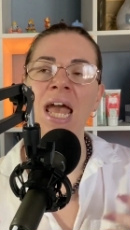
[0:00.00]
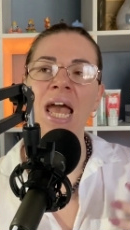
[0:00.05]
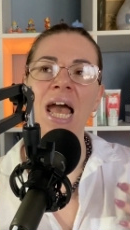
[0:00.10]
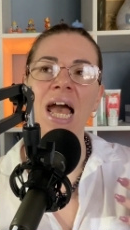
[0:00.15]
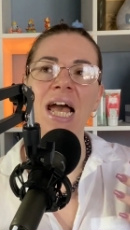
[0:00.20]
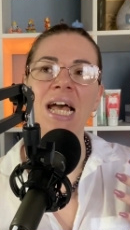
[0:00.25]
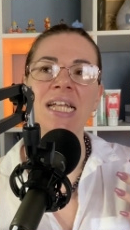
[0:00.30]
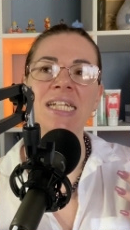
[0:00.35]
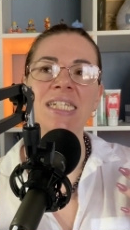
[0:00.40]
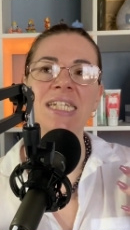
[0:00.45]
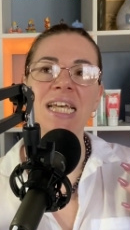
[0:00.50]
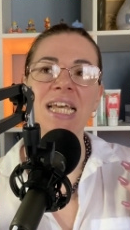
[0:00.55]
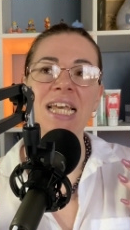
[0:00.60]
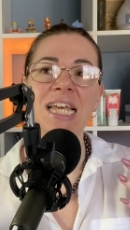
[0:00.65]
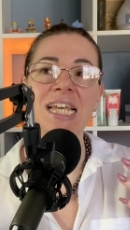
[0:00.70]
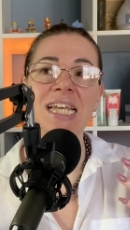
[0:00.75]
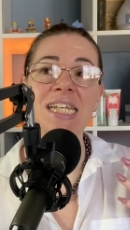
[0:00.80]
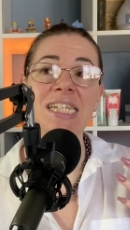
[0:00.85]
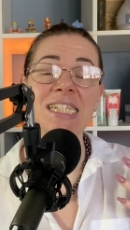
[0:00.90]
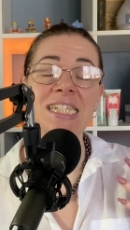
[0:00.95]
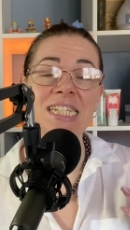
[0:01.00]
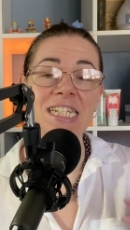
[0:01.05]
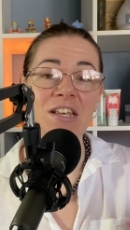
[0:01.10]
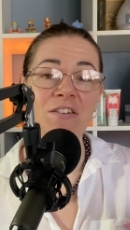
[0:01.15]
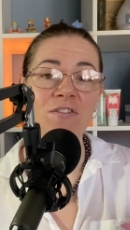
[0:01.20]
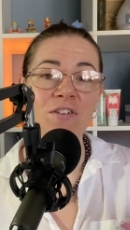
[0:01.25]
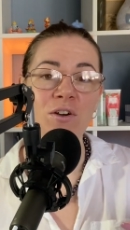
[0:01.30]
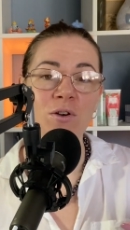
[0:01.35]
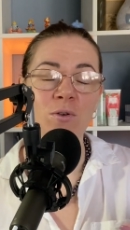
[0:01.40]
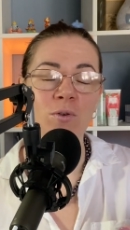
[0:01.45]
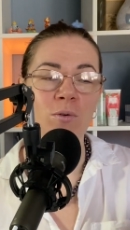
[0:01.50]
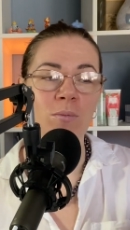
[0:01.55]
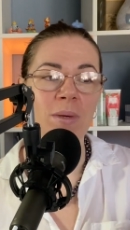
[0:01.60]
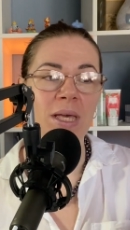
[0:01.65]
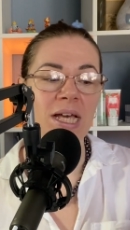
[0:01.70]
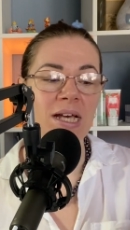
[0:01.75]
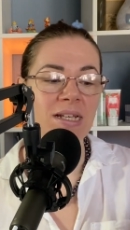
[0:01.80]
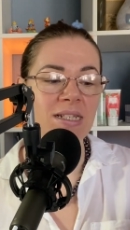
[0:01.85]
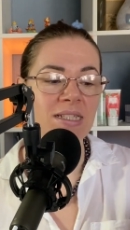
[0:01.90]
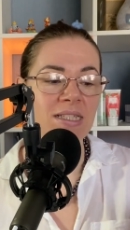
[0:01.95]
And it is difficult
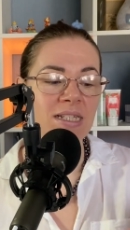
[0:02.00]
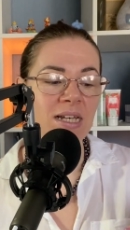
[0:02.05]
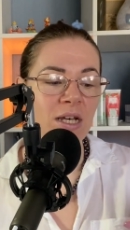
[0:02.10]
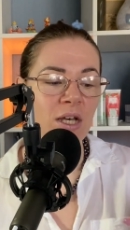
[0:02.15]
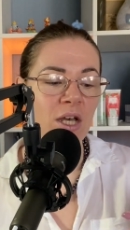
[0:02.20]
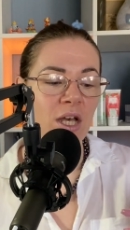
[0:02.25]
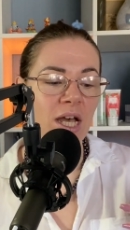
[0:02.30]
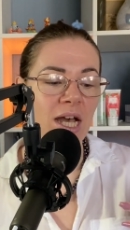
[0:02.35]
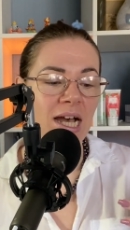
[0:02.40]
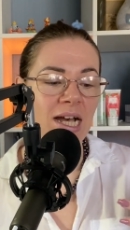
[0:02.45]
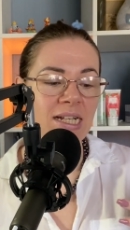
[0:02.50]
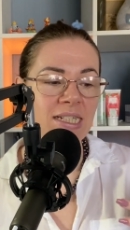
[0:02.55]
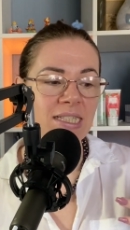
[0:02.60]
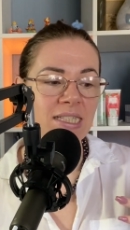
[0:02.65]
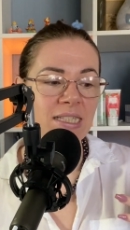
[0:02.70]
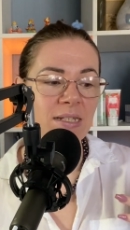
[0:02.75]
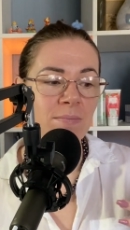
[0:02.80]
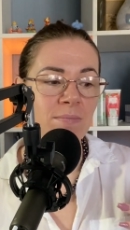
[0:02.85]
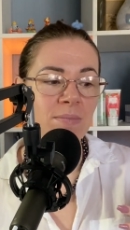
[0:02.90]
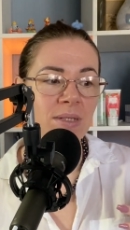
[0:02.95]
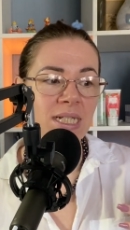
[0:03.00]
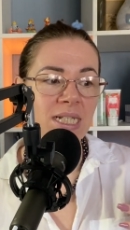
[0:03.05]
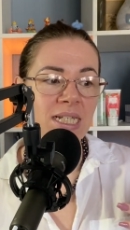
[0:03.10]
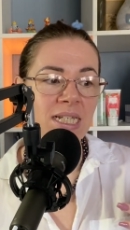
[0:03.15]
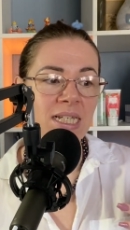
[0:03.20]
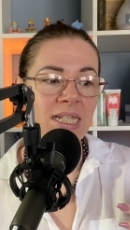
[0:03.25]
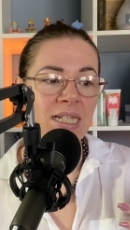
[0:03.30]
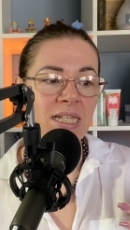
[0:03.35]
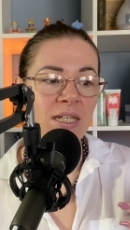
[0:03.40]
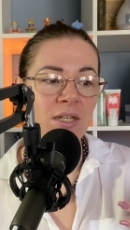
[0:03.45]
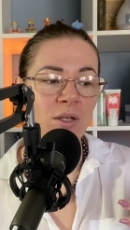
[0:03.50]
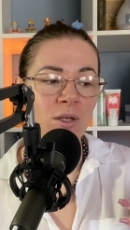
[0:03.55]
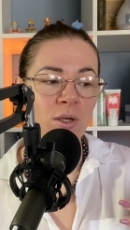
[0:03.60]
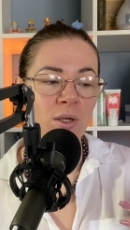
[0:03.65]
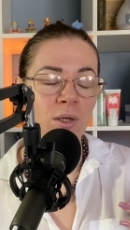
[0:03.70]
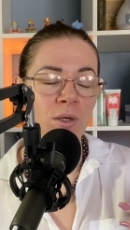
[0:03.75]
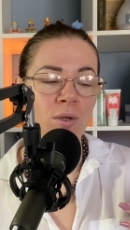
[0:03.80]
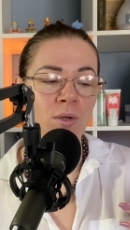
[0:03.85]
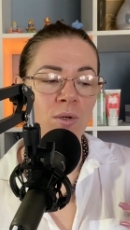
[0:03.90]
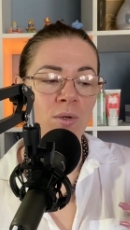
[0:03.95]
because as somebody
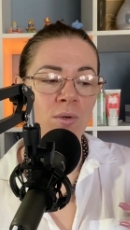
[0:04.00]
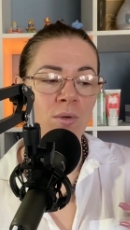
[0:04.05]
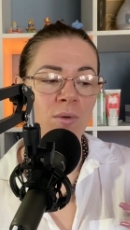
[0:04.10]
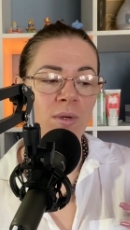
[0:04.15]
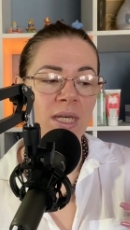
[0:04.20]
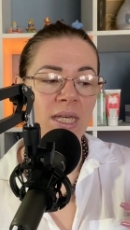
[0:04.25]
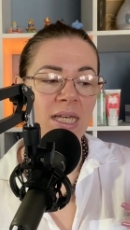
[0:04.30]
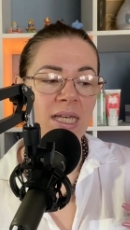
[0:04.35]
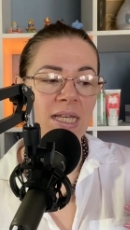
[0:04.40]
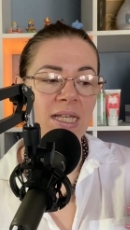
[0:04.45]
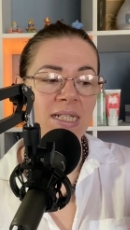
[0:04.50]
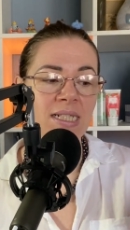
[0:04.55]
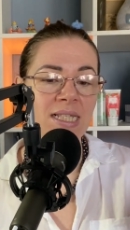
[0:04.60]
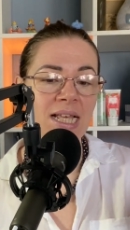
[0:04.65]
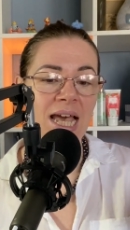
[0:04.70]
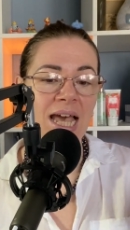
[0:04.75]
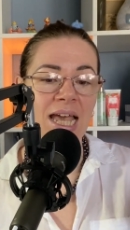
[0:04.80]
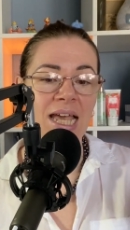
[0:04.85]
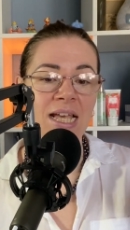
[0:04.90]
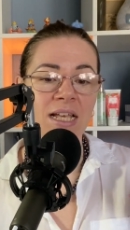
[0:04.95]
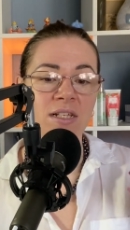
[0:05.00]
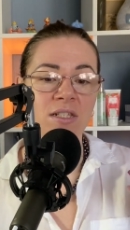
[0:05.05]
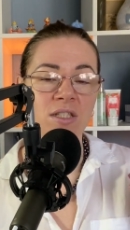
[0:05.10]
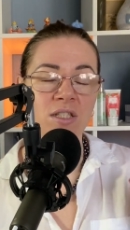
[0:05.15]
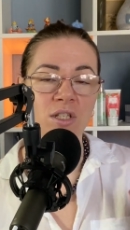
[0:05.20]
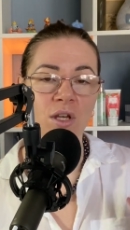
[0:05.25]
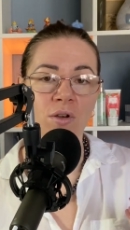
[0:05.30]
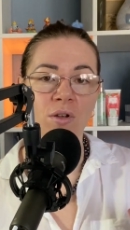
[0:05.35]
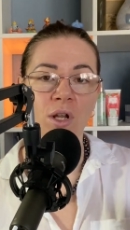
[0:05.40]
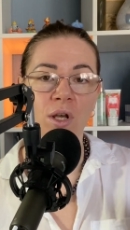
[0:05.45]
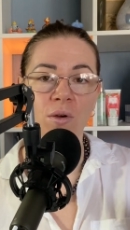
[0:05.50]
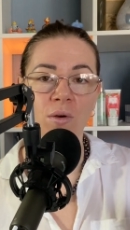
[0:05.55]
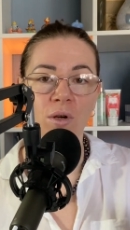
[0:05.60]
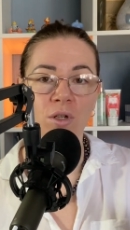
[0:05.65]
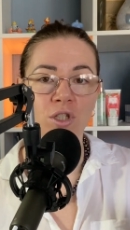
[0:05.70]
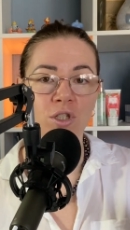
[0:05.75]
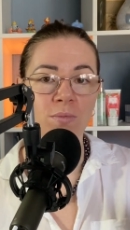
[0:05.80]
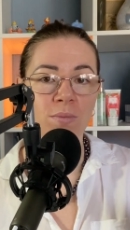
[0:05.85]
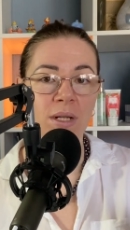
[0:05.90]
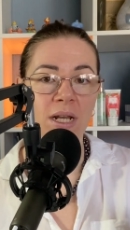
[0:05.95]
who is a solo
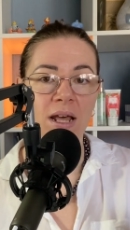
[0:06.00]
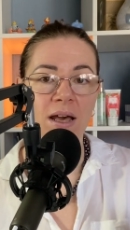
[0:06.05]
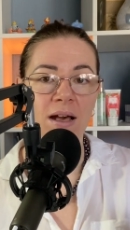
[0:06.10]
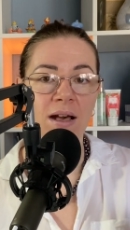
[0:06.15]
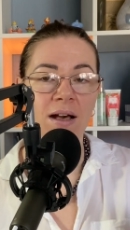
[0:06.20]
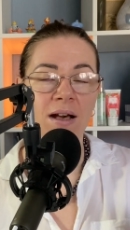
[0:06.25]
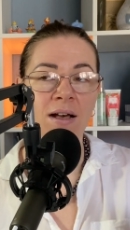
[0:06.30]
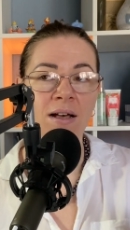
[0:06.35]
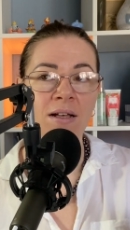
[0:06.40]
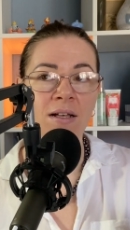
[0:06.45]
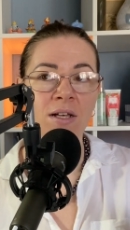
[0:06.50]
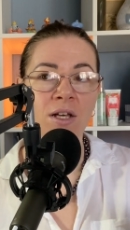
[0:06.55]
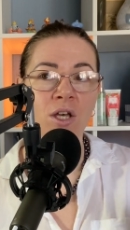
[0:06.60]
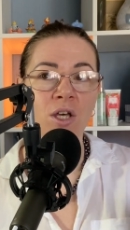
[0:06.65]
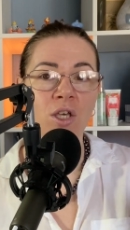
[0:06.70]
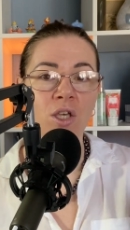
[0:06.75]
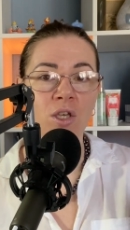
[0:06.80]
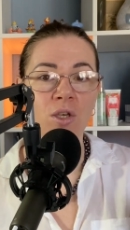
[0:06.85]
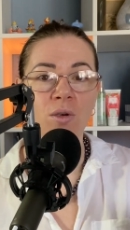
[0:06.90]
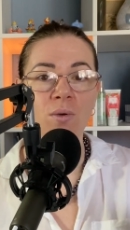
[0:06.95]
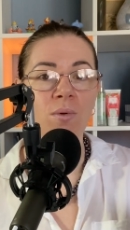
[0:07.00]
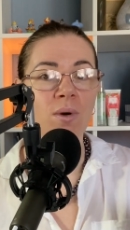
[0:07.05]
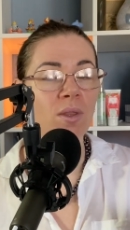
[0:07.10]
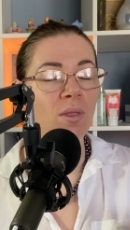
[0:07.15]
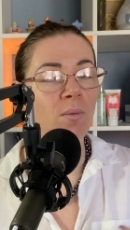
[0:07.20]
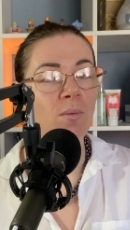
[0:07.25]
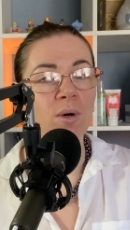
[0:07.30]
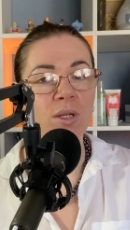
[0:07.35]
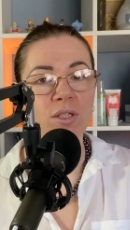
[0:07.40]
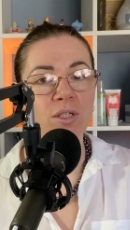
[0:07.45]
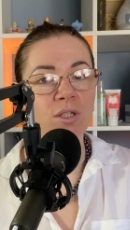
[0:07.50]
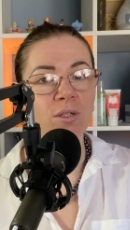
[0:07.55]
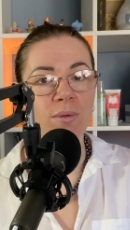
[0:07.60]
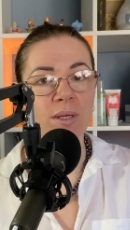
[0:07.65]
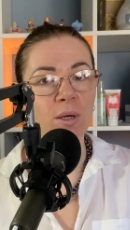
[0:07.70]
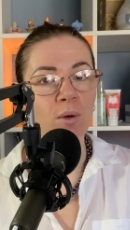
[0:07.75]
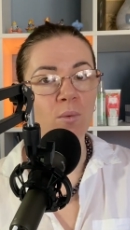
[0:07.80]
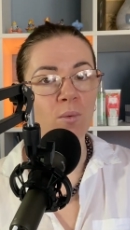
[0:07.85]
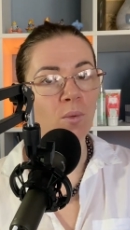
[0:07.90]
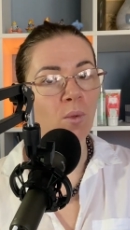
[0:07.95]
entrepreneur, you are the one
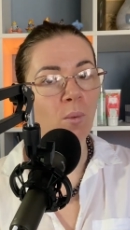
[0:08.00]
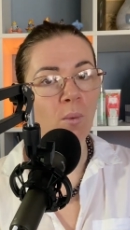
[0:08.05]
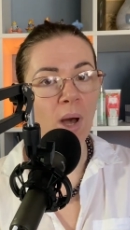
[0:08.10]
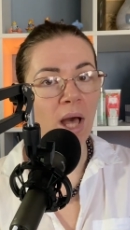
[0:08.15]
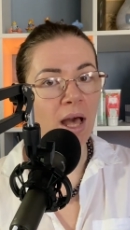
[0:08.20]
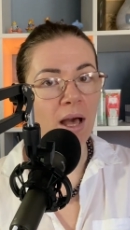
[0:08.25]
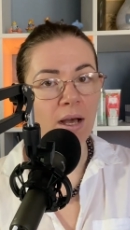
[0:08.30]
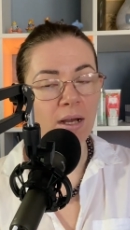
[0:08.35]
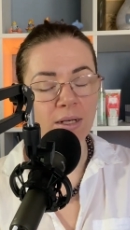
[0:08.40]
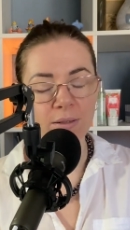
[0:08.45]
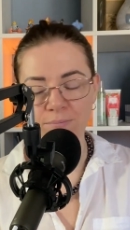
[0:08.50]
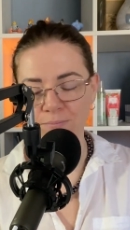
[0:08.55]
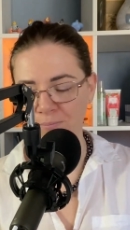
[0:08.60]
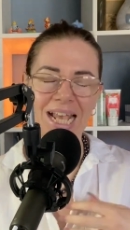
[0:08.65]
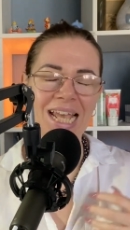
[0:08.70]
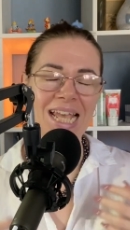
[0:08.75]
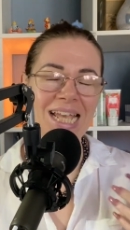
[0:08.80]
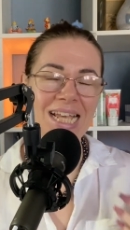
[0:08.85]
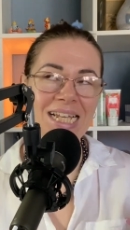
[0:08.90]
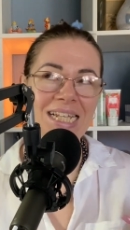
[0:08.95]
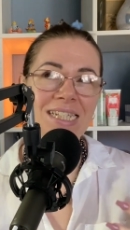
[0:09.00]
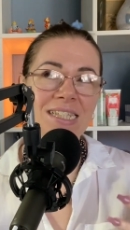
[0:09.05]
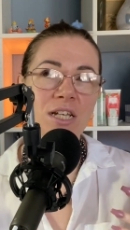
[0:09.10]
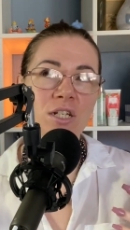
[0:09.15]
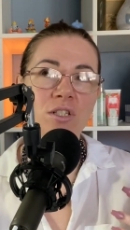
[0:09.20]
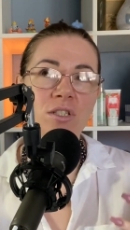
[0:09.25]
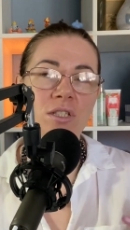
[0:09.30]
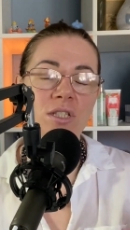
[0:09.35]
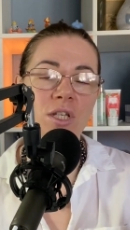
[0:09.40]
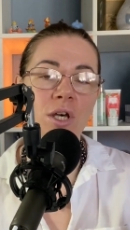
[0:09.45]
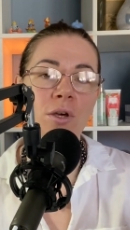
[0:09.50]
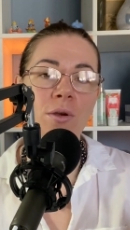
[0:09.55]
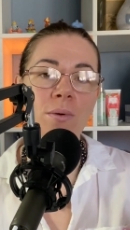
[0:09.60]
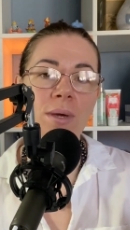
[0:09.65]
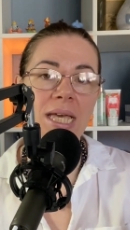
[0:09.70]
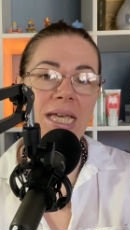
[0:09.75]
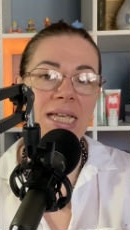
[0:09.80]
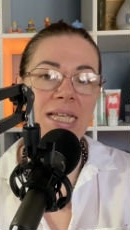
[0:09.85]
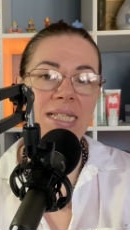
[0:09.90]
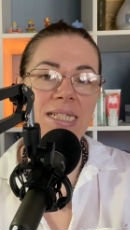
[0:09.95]
doing all the work. It is so
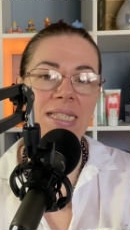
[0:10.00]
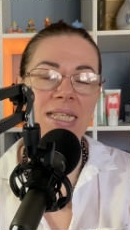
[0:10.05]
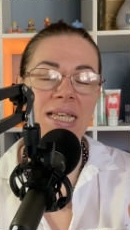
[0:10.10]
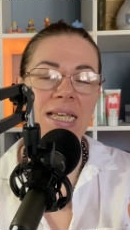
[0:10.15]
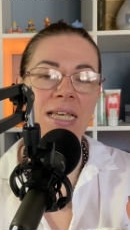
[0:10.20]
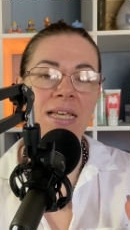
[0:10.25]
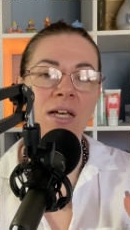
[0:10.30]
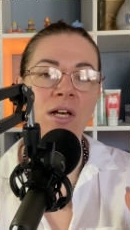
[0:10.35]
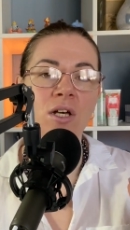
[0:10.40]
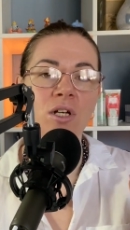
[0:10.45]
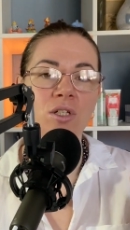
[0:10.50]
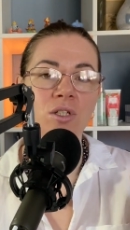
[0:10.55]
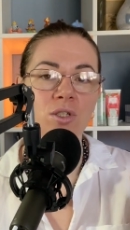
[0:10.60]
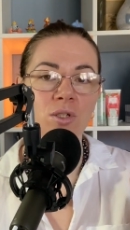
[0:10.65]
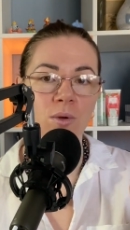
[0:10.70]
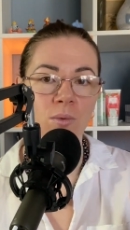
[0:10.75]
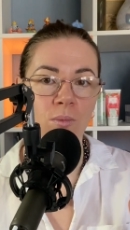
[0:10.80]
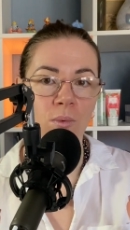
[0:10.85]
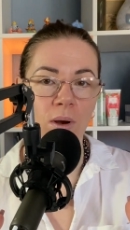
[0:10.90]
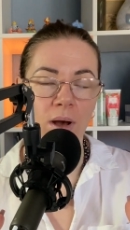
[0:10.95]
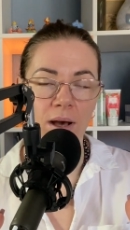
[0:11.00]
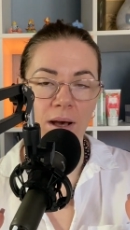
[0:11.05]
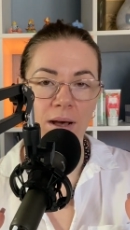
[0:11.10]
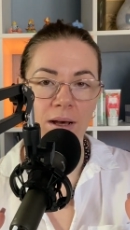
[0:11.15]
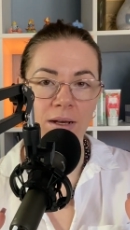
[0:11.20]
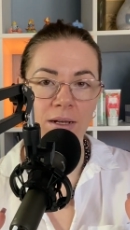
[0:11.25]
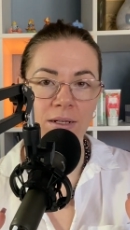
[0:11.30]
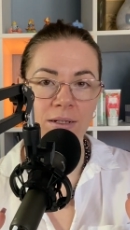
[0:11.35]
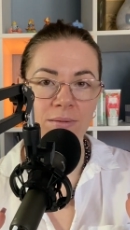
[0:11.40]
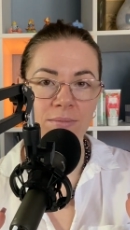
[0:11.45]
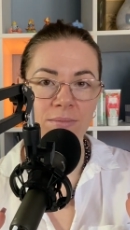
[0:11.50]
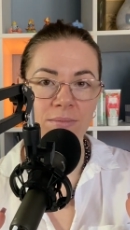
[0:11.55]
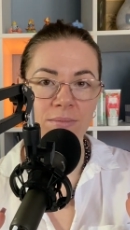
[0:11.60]
easy to work.